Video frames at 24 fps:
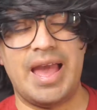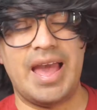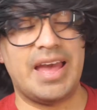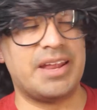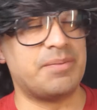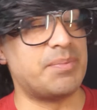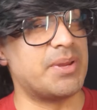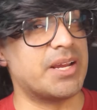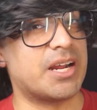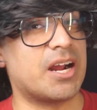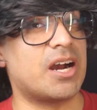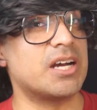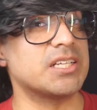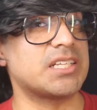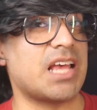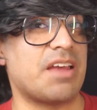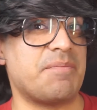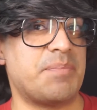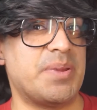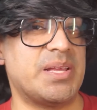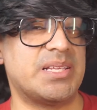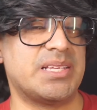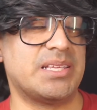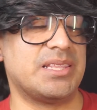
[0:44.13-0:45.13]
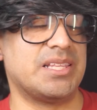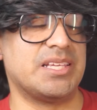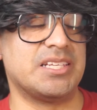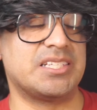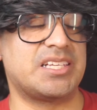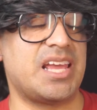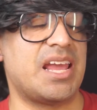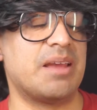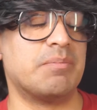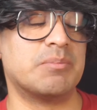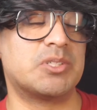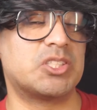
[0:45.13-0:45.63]
And because I've beaten these
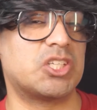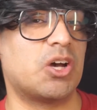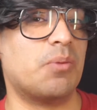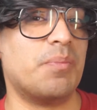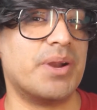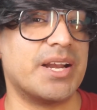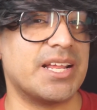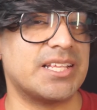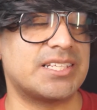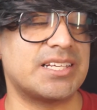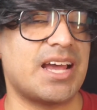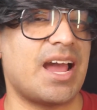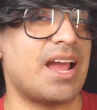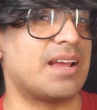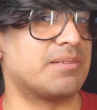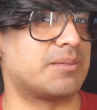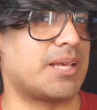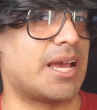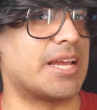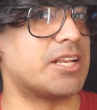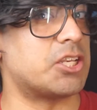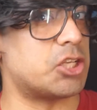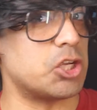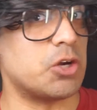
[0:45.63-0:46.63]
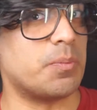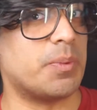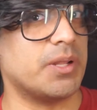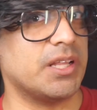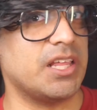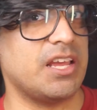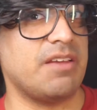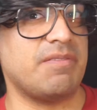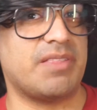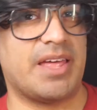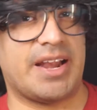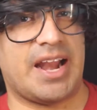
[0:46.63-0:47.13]
games so many times, I do
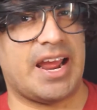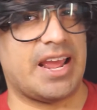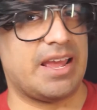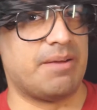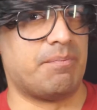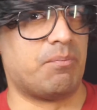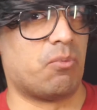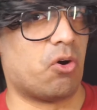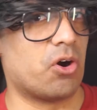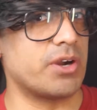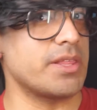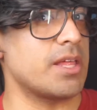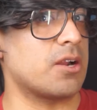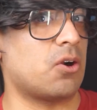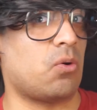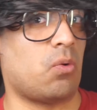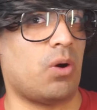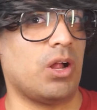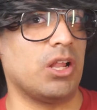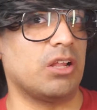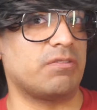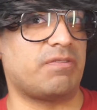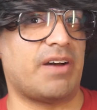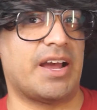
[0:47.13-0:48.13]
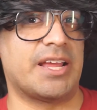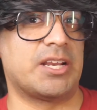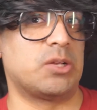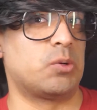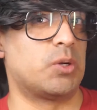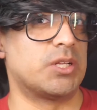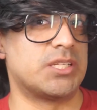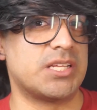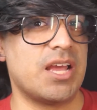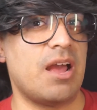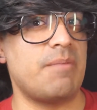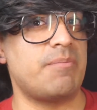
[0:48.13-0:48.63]
believe that I am more than qualified to
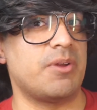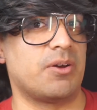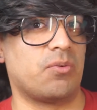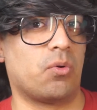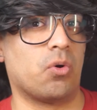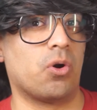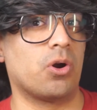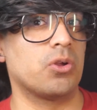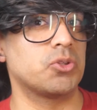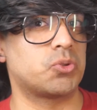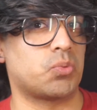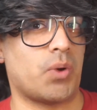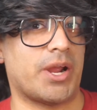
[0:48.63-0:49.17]
attempt a world